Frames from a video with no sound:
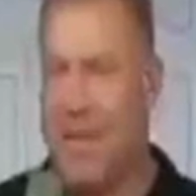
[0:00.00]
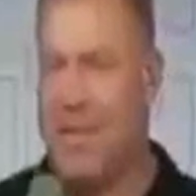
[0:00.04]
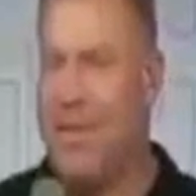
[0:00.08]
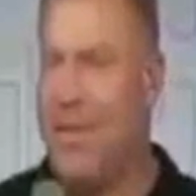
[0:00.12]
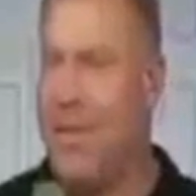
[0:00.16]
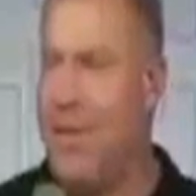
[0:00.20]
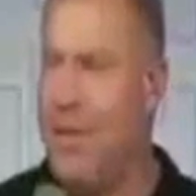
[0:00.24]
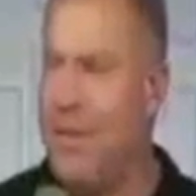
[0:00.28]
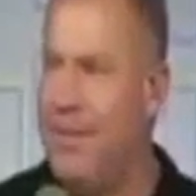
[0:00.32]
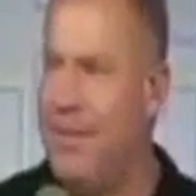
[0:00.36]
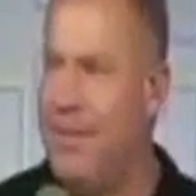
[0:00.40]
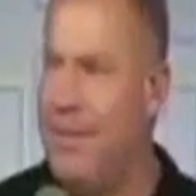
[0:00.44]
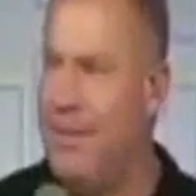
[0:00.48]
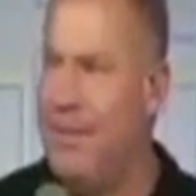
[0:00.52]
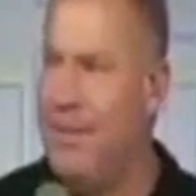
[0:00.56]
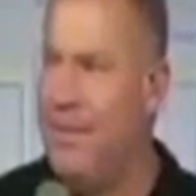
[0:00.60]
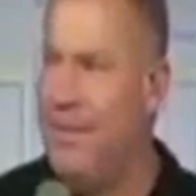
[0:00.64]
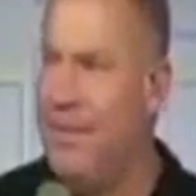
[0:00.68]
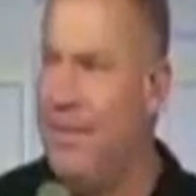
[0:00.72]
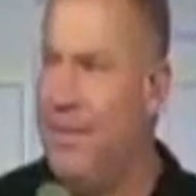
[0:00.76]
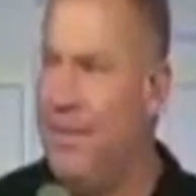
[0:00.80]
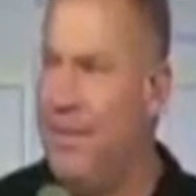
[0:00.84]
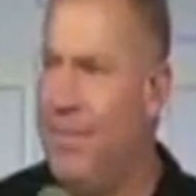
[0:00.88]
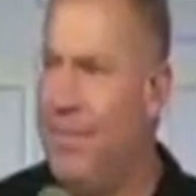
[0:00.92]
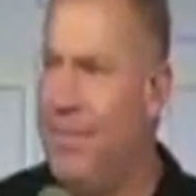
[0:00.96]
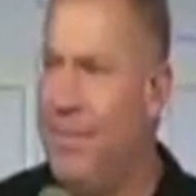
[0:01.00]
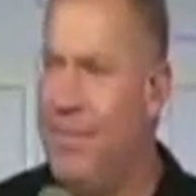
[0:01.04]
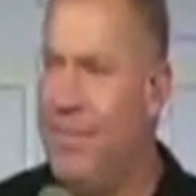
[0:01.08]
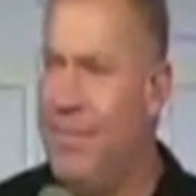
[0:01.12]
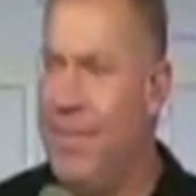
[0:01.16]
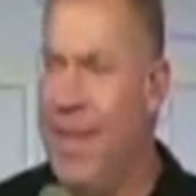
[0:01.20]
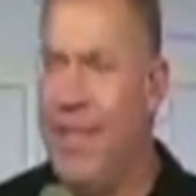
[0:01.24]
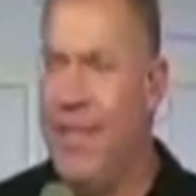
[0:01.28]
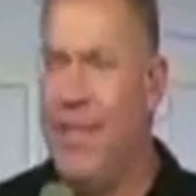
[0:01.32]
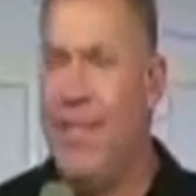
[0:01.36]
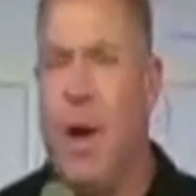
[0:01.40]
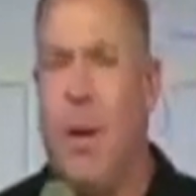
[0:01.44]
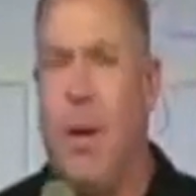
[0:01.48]
so too.
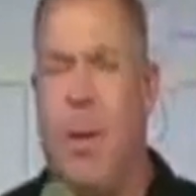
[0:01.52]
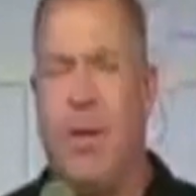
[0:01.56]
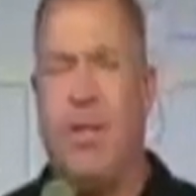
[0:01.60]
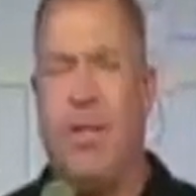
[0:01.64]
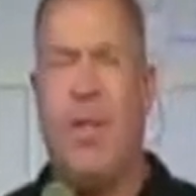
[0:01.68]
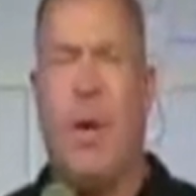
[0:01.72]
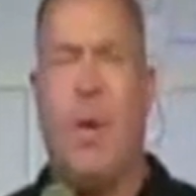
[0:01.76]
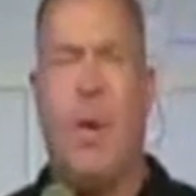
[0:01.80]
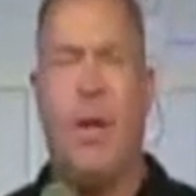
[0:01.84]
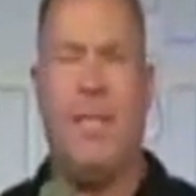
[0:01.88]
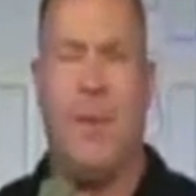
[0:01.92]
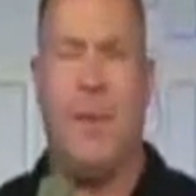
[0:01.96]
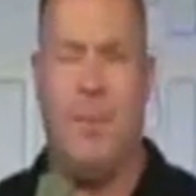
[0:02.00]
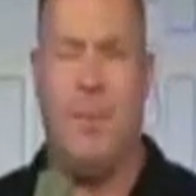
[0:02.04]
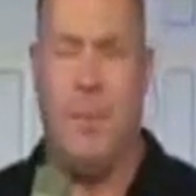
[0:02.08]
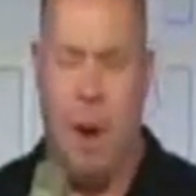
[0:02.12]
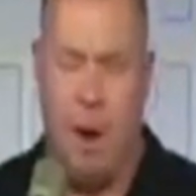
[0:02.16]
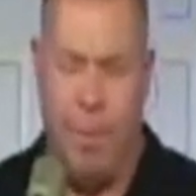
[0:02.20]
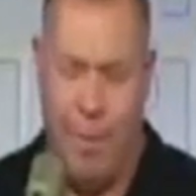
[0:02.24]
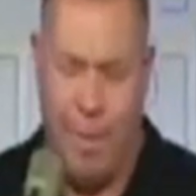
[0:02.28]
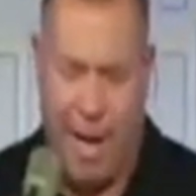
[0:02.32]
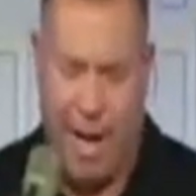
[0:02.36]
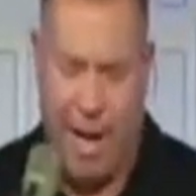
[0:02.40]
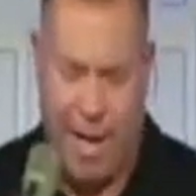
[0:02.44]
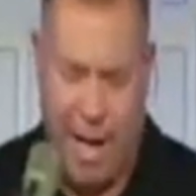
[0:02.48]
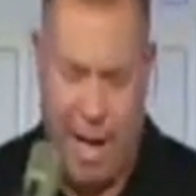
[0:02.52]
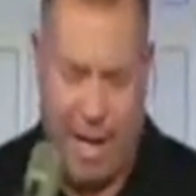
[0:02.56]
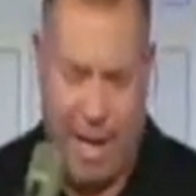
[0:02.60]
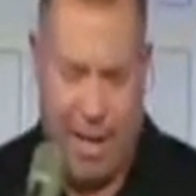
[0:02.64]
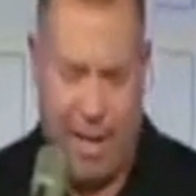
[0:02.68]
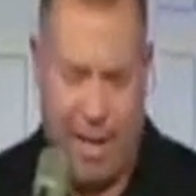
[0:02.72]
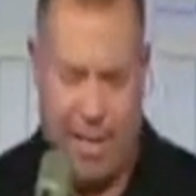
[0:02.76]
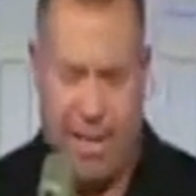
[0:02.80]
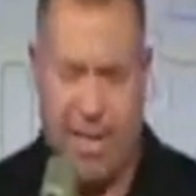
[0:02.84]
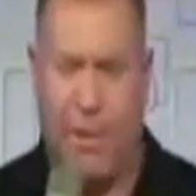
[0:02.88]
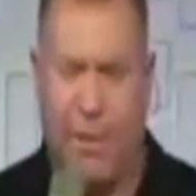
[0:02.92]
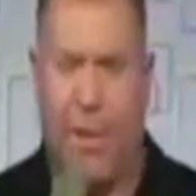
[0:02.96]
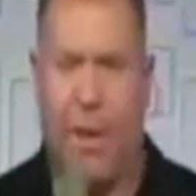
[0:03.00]
So what's appropriate now,
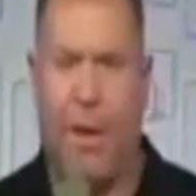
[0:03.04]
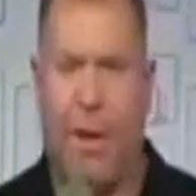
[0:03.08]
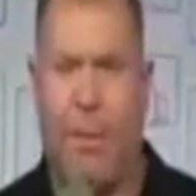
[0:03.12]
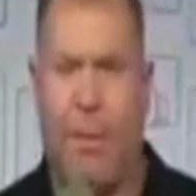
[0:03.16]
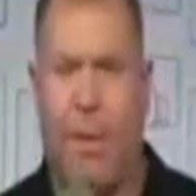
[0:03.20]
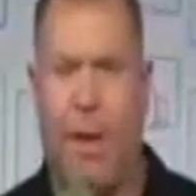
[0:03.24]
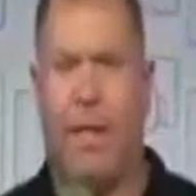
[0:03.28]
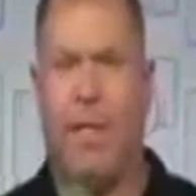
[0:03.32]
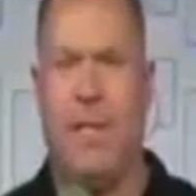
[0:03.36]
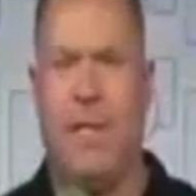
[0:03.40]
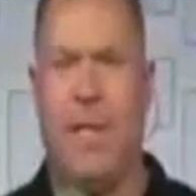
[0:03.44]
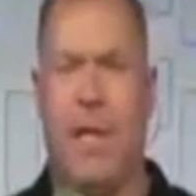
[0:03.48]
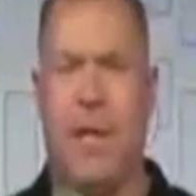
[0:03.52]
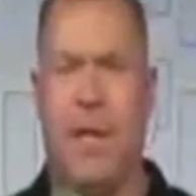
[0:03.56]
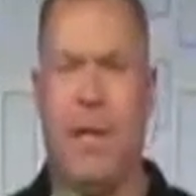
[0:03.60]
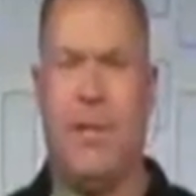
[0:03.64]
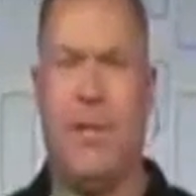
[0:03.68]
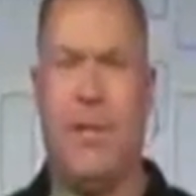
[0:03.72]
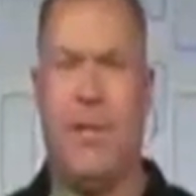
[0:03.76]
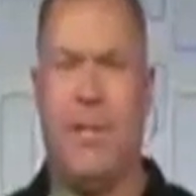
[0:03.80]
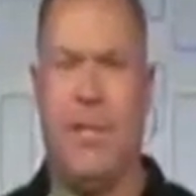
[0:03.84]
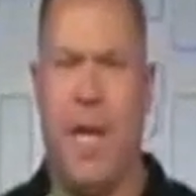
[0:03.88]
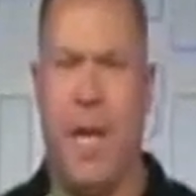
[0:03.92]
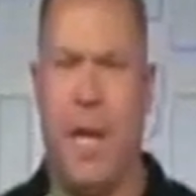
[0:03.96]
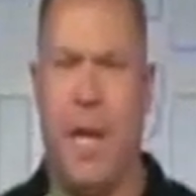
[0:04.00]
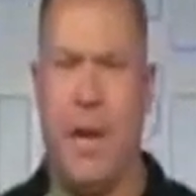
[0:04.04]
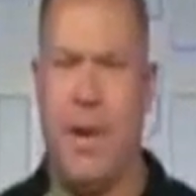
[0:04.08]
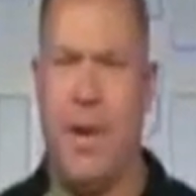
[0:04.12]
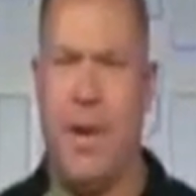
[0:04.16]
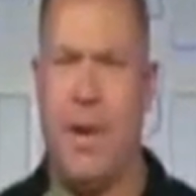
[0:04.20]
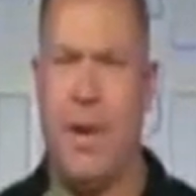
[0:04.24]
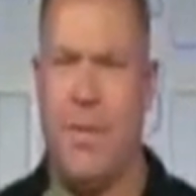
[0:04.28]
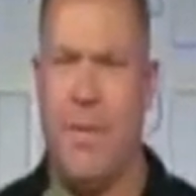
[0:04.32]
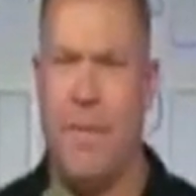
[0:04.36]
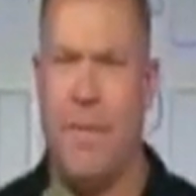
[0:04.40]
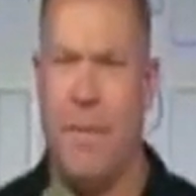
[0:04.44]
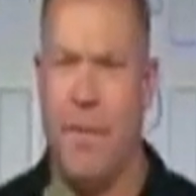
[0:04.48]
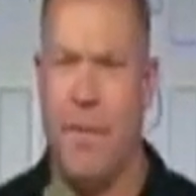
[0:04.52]
Lisa? What is the industry standard
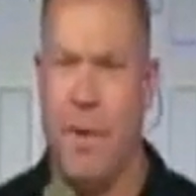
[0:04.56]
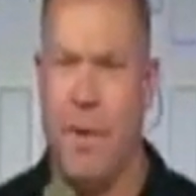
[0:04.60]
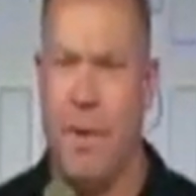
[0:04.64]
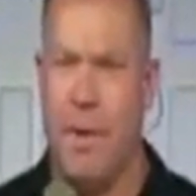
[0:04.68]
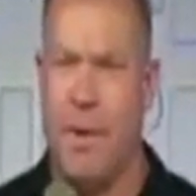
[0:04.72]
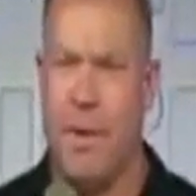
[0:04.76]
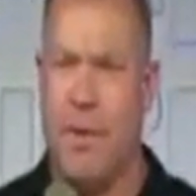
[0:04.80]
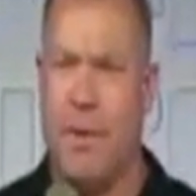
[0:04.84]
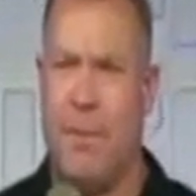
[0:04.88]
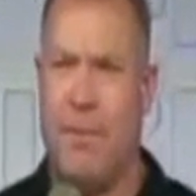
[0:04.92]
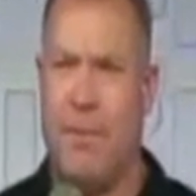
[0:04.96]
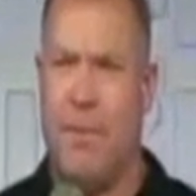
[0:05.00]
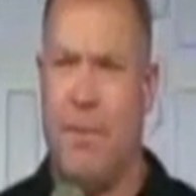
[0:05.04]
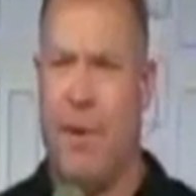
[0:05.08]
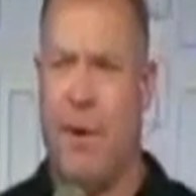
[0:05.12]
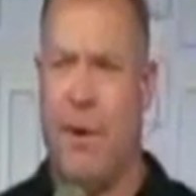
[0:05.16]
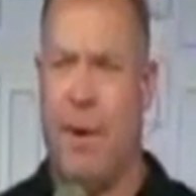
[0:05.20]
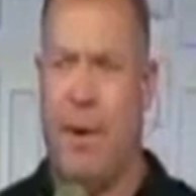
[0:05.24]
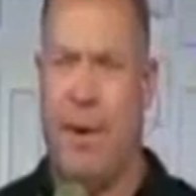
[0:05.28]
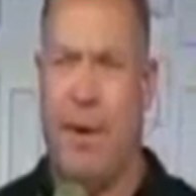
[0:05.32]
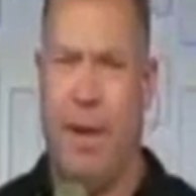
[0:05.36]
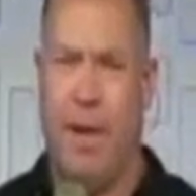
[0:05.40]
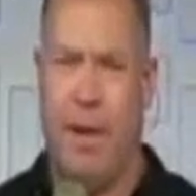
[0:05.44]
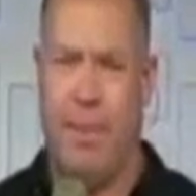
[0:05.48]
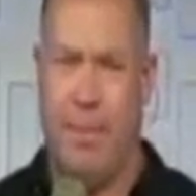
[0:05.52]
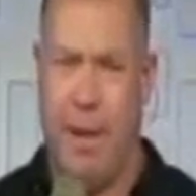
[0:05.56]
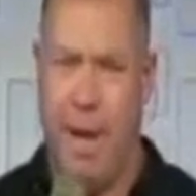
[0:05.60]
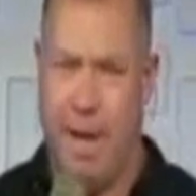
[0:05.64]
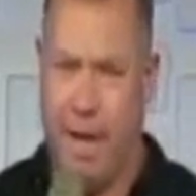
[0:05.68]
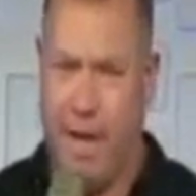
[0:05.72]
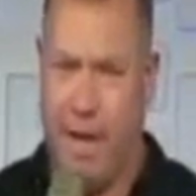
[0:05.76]
here for a young man?